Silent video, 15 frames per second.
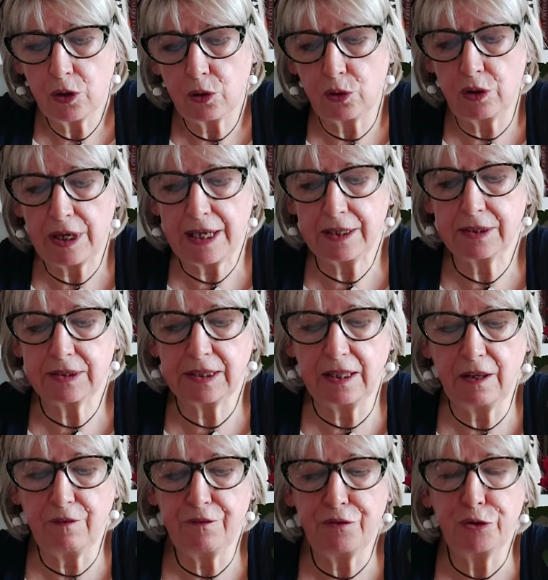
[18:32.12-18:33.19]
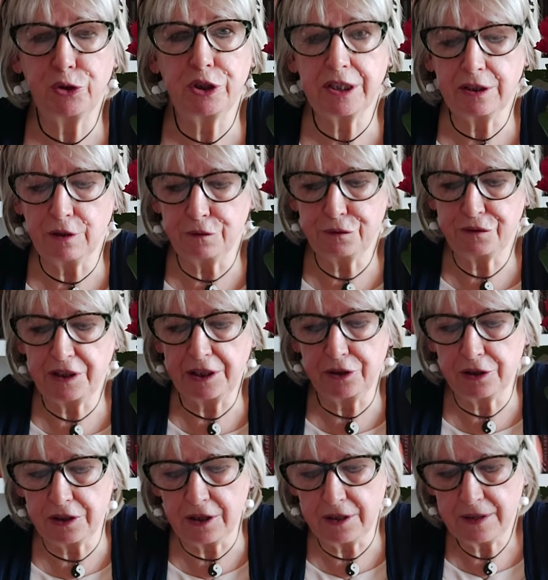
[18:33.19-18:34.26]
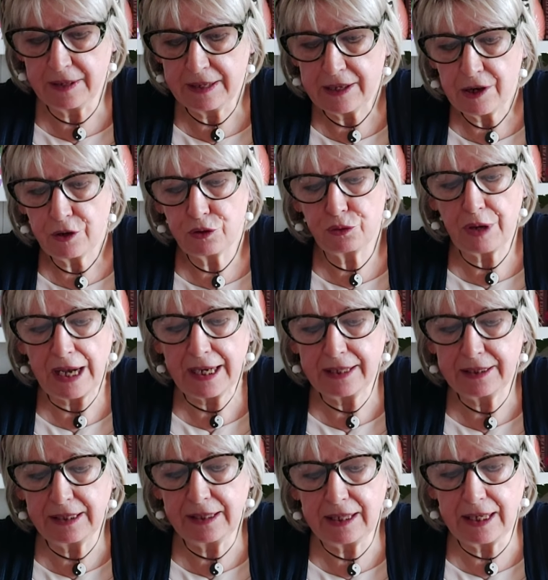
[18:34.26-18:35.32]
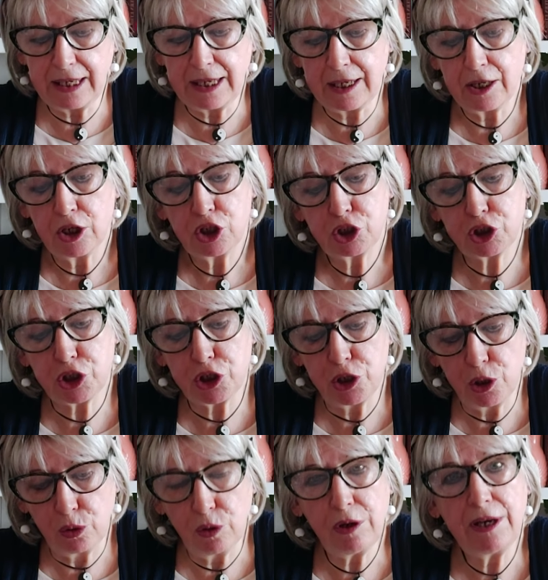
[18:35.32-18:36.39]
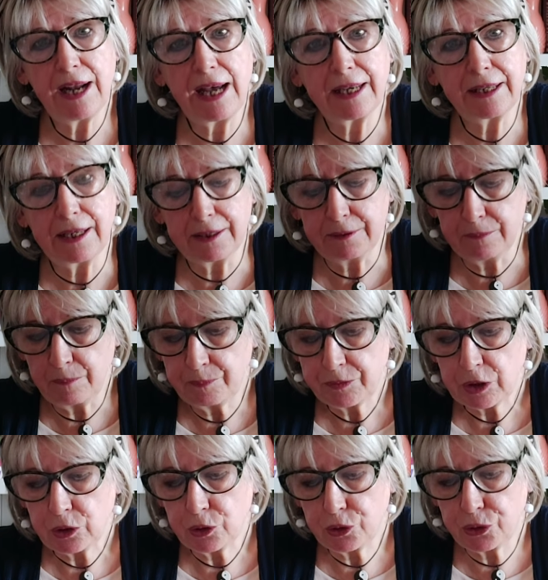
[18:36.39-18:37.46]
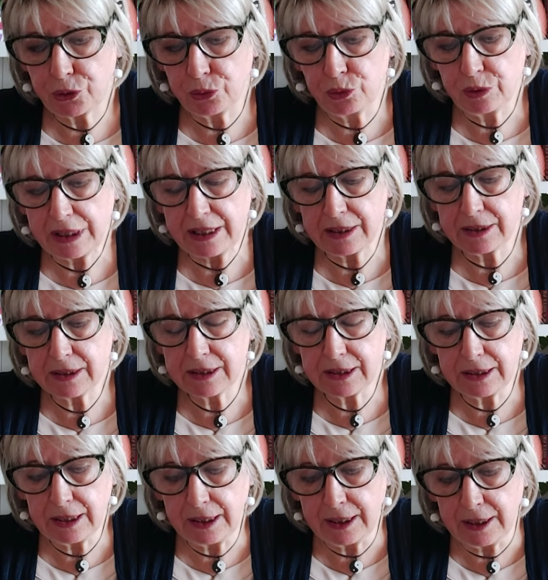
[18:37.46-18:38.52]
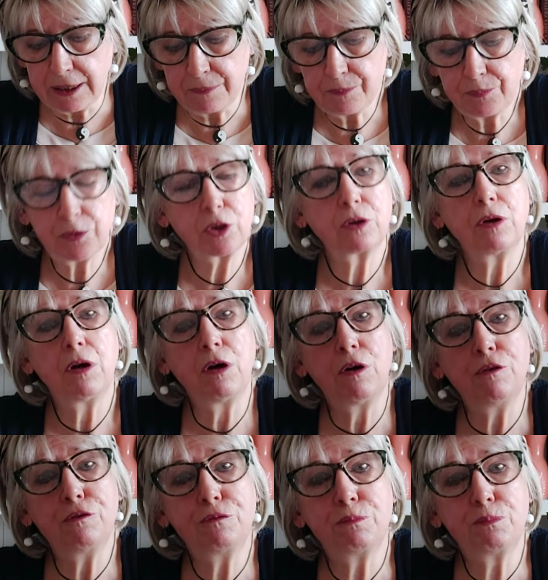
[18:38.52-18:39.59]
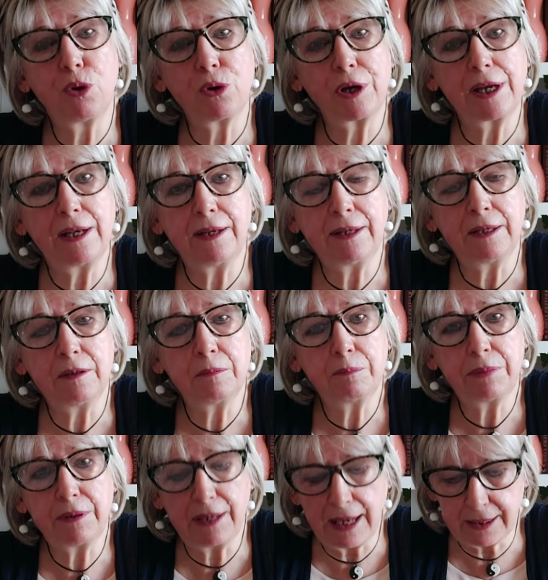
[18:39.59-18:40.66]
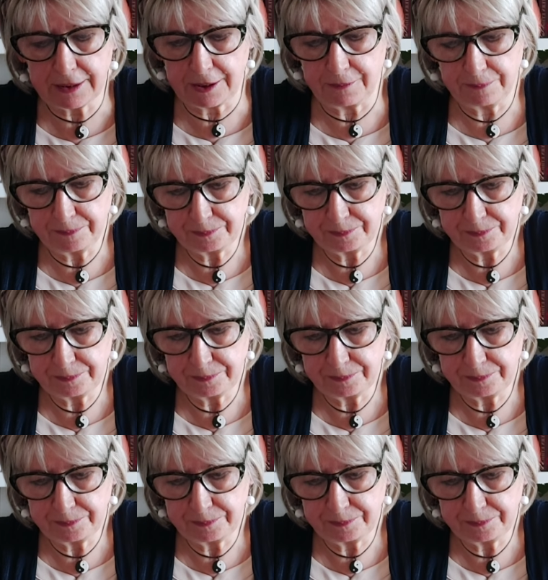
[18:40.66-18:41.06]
or as a warrior figure riding a snow lion through a sea of boiling blood.